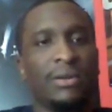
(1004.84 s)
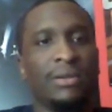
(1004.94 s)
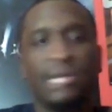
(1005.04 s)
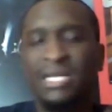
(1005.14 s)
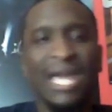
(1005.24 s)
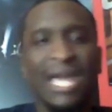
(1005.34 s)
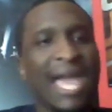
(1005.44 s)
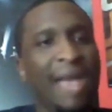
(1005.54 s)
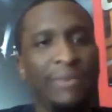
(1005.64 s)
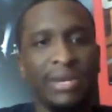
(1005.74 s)
That's not
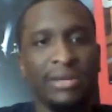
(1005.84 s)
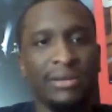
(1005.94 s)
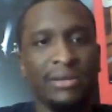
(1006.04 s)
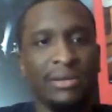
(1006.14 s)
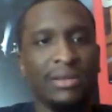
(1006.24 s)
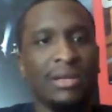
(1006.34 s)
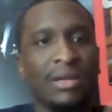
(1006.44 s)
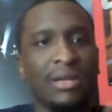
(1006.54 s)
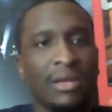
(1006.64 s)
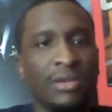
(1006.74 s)
happening.
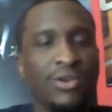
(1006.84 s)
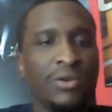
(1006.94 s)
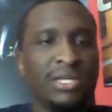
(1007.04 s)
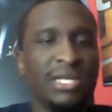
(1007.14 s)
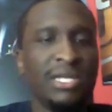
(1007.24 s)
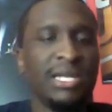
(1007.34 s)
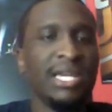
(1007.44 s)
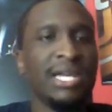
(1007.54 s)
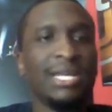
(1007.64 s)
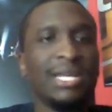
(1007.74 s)
You're going to see
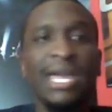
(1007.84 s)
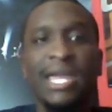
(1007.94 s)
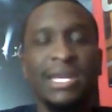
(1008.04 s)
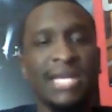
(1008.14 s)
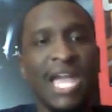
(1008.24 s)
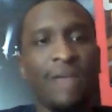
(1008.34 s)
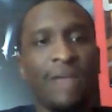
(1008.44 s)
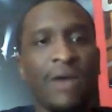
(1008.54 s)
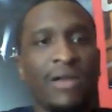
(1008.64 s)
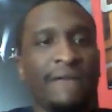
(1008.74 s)
again late in the game,
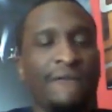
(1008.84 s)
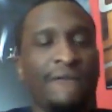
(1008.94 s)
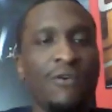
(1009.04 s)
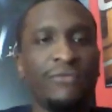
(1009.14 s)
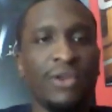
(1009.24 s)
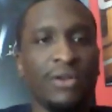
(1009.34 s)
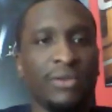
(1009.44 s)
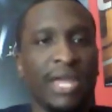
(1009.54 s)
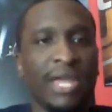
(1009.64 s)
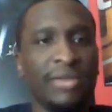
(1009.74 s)
around like
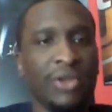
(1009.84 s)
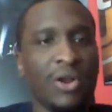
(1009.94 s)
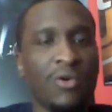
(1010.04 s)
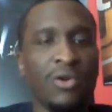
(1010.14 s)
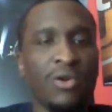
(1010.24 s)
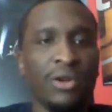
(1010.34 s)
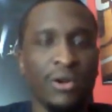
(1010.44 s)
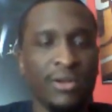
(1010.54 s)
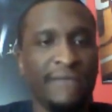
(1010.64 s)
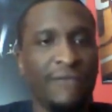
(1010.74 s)
late 3rd quarter,
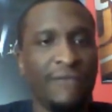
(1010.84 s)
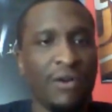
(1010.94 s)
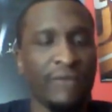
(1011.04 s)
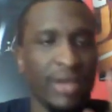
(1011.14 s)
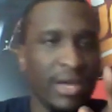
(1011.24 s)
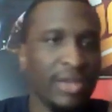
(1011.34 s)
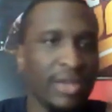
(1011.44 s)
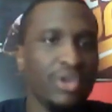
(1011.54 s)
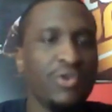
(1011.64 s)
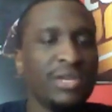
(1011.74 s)
early 4th.
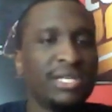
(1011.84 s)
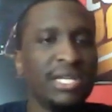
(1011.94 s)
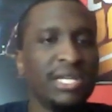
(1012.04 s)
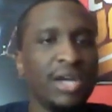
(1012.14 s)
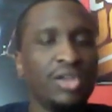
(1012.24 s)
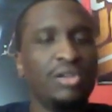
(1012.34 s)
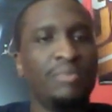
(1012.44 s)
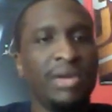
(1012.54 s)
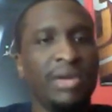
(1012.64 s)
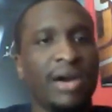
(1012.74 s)
You're going to see a little
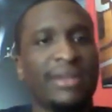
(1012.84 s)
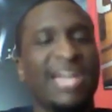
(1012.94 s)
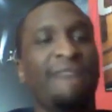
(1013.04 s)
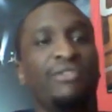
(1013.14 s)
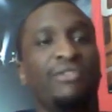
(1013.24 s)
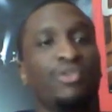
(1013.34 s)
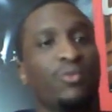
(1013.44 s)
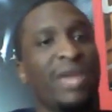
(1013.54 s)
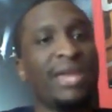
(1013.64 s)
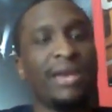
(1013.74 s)
bit of Kevin
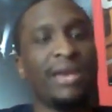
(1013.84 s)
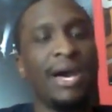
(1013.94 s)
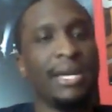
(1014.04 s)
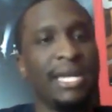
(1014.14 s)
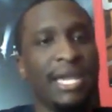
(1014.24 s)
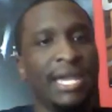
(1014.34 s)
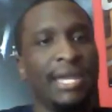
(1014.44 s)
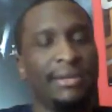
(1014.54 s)
Durant again